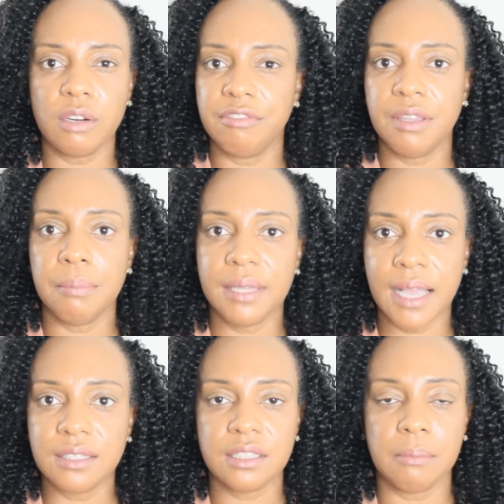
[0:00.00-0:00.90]
or V B
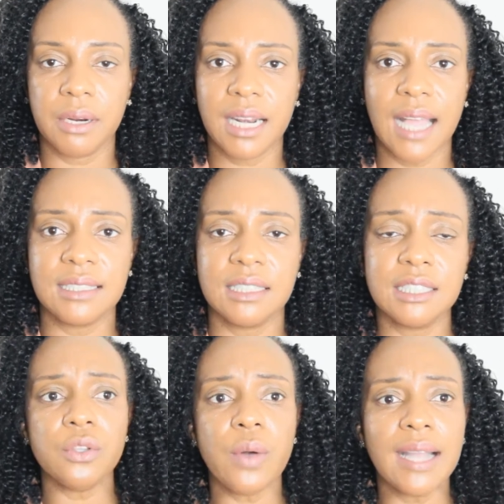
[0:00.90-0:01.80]
S summer
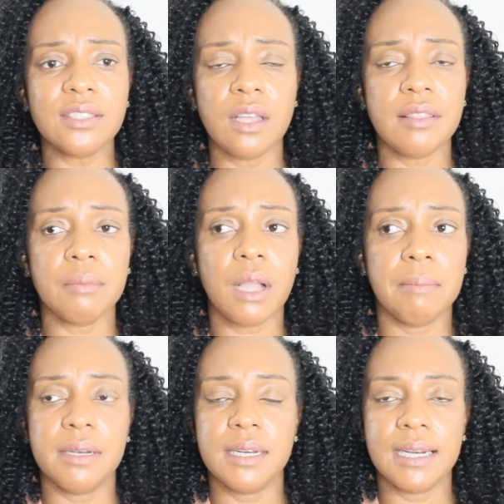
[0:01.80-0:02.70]
classes. So I saw them
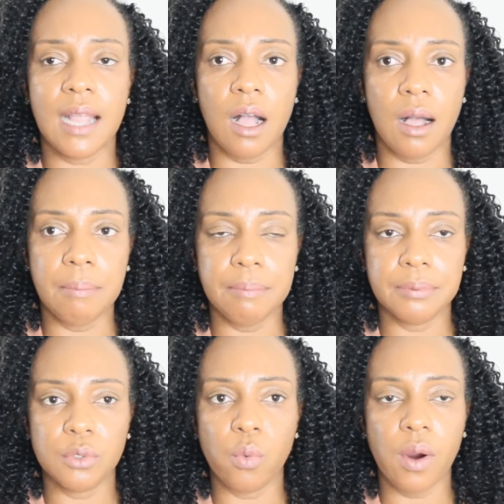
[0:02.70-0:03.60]
coming up
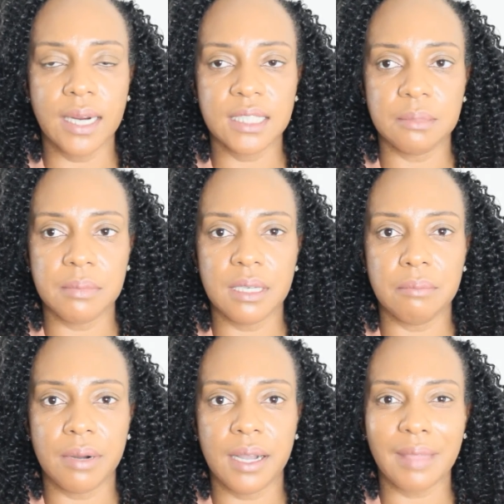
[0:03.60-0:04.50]
towards me,
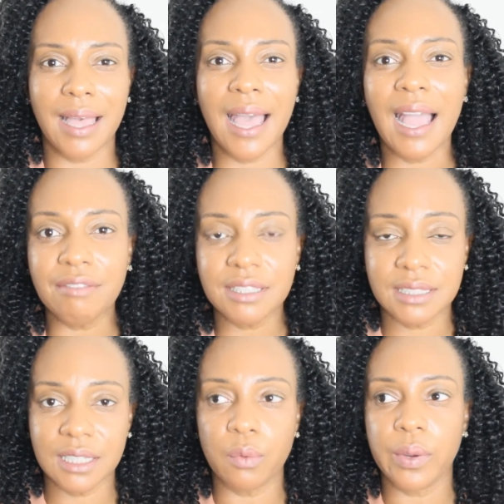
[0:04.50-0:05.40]
but I have
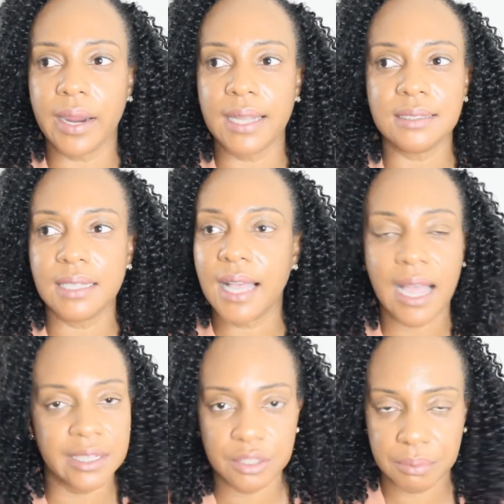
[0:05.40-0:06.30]
this thing where I say
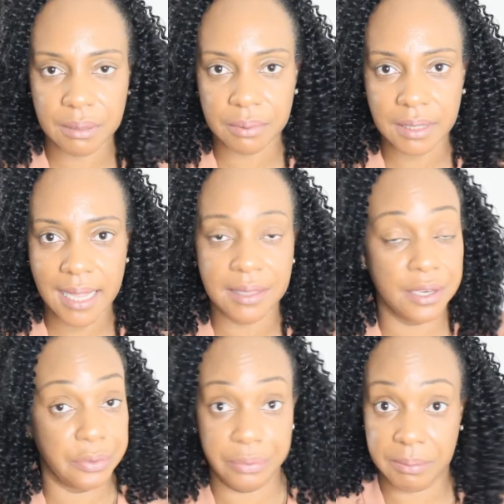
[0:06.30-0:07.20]
hi to people and they
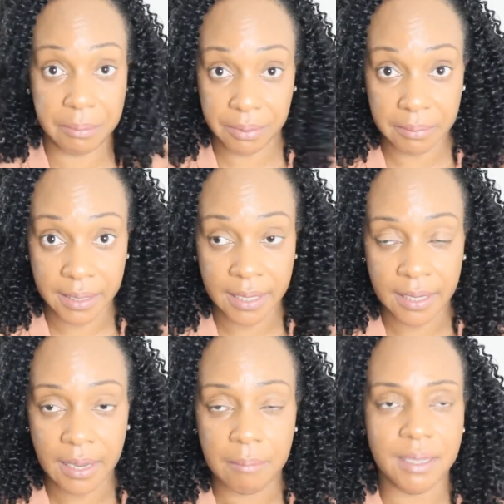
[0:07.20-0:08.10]
don't remember me
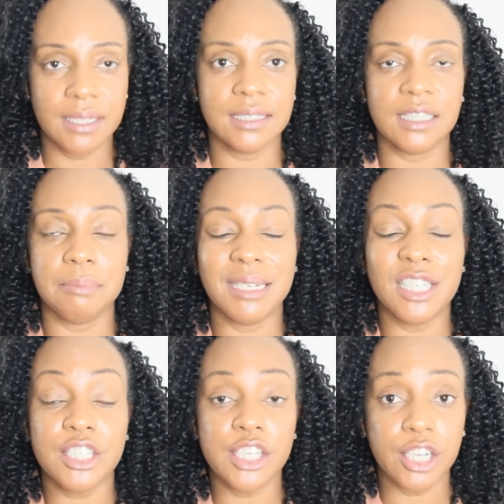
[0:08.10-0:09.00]
because it's been
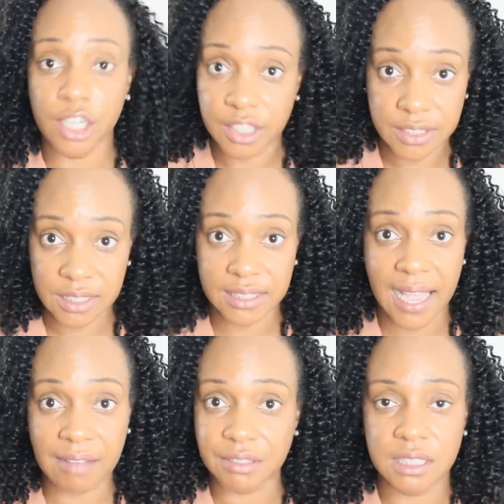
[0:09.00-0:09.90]
years since I
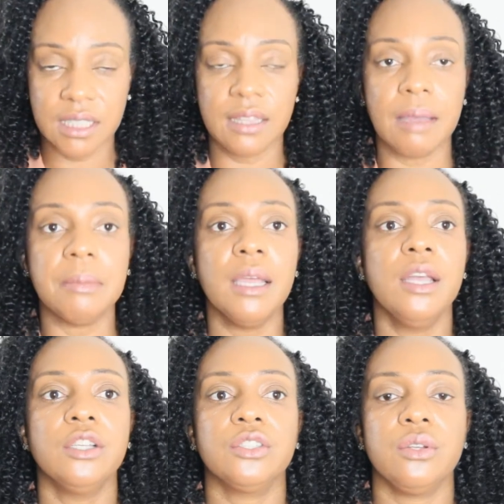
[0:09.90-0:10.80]
haven't seen them.
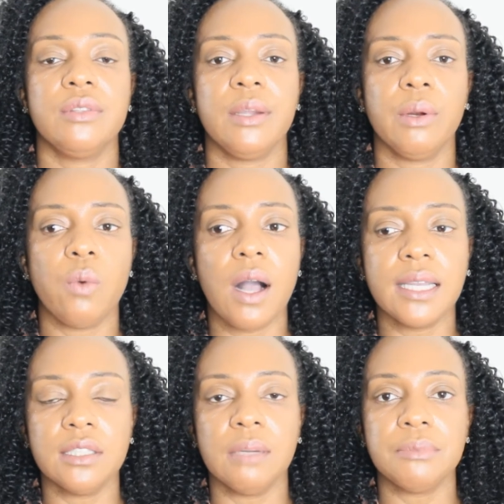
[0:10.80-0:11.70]
So they were
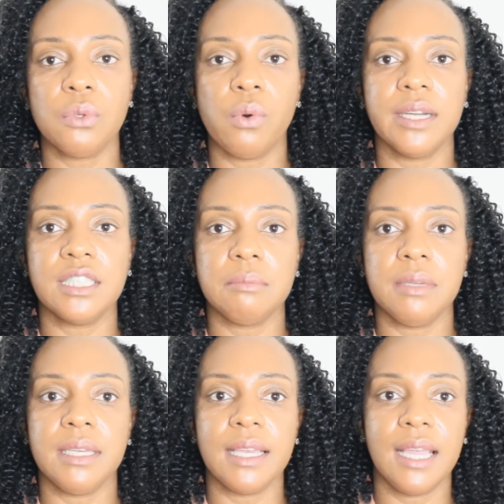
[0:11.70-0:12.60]
walking up towards
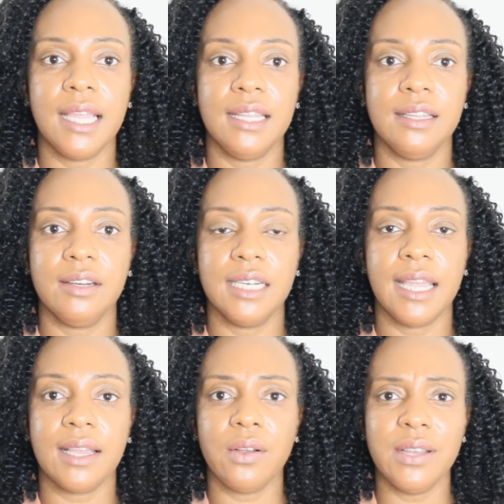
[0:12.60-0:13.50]
me and they're
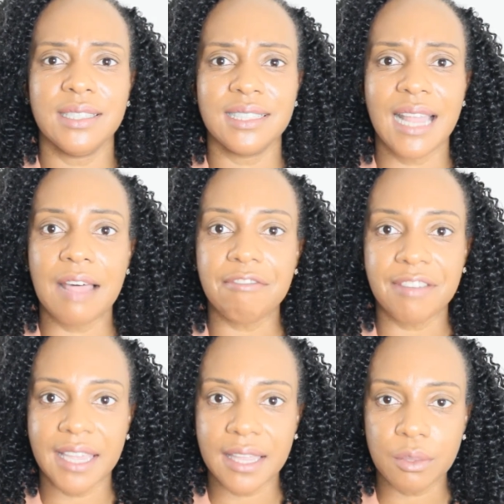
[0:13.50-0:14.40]
like, "Oh, isn't that
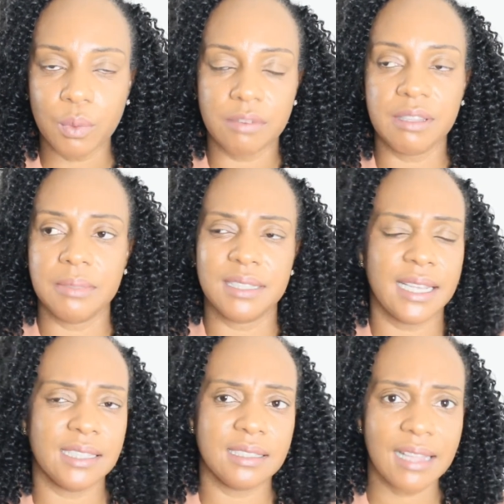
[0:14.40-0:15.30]
Faith?" One of them is
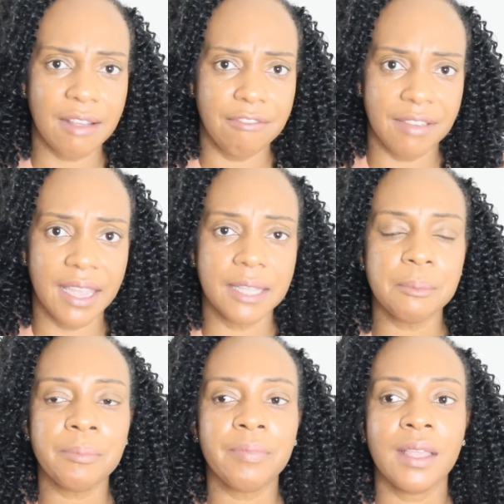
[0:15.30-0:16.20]
like, "Isn't that Faith?"
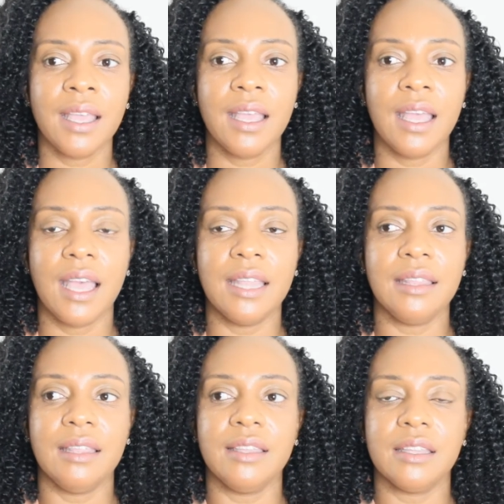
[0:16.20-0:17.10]
And
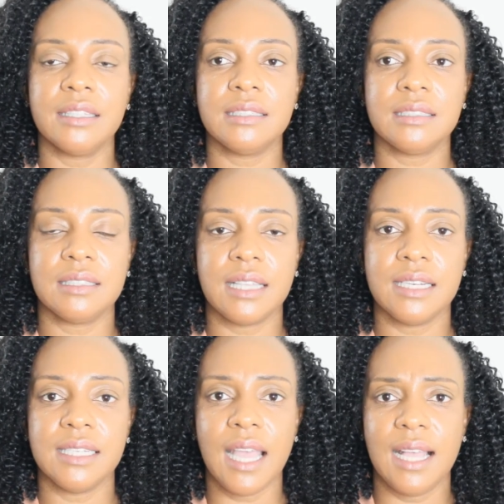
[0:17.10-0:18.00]
then the other sister
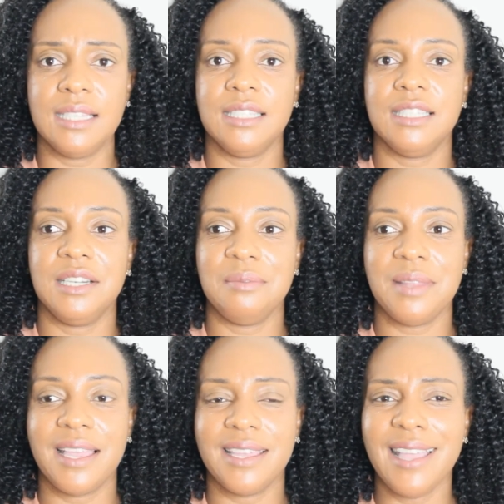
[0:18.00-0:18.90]
said, "Yes." And I'm
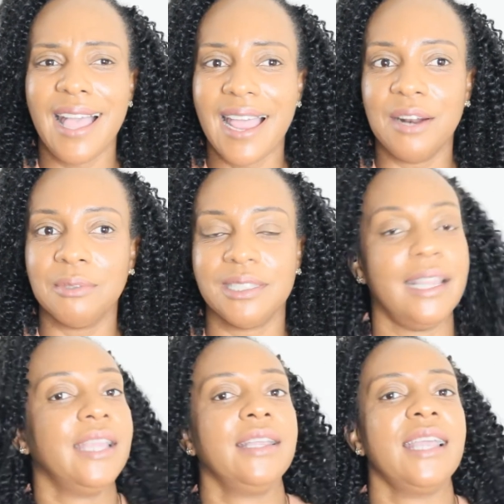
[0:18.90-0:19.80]
like, "Yeah." And I was
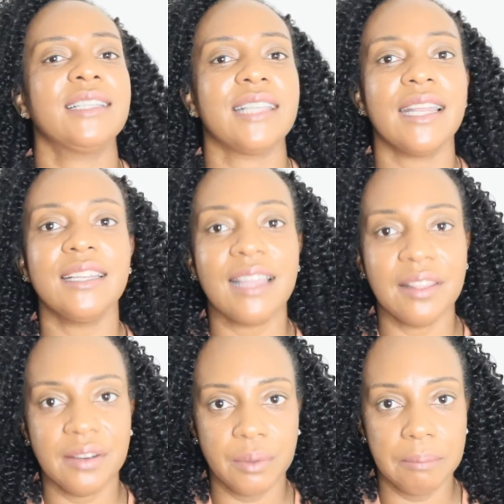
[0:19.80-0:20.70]
like excited
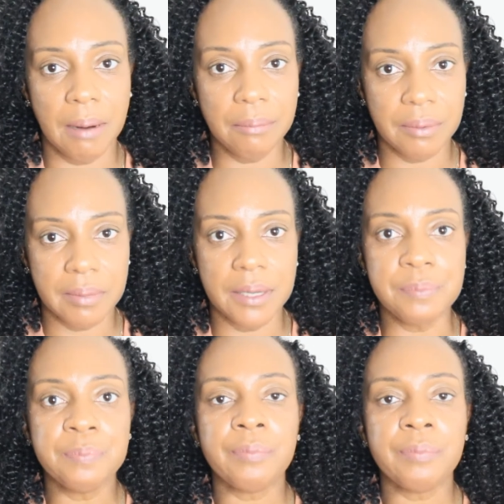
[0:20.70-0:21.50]
that they remember me.